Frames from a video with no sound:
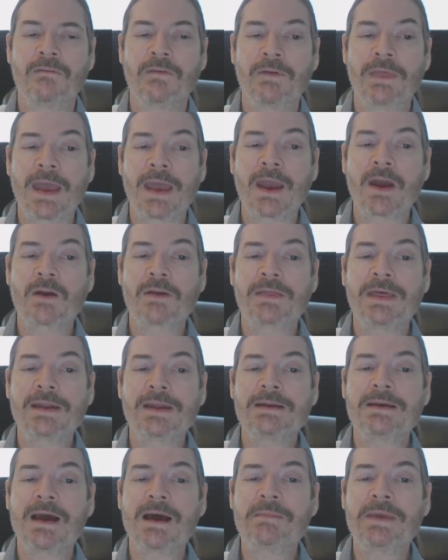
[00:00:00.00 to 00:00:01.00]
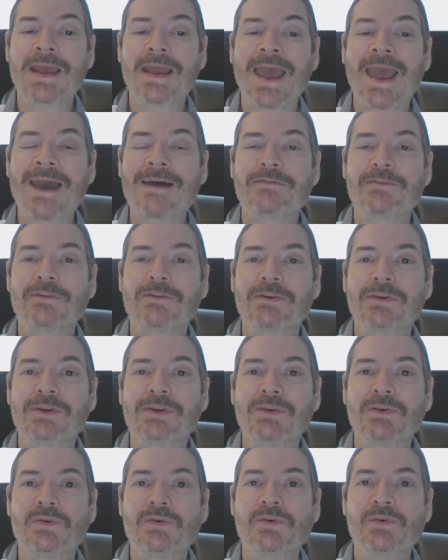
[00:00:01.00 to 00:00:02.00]
For they are then coming after
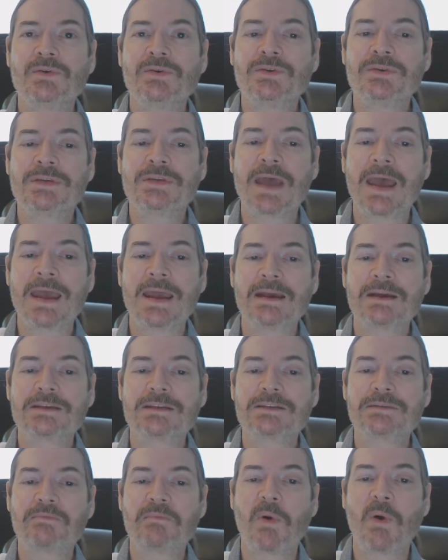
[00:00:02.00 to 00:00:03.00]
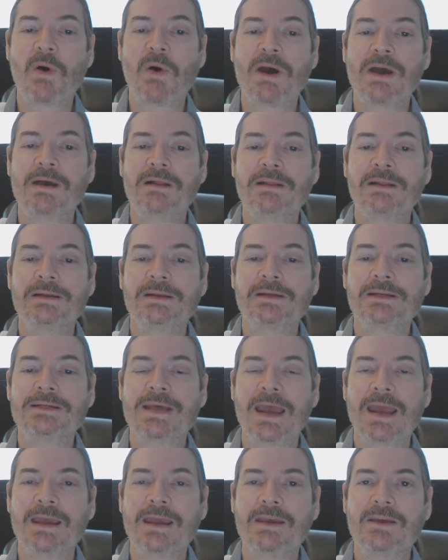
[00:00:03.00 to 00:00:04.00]
you to take a spoil and to
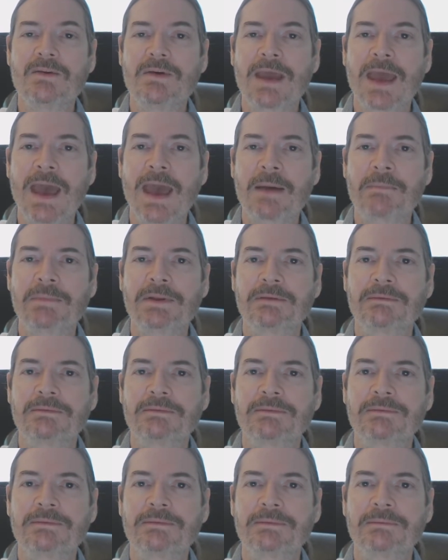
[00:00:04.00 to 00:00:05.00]
take you captive.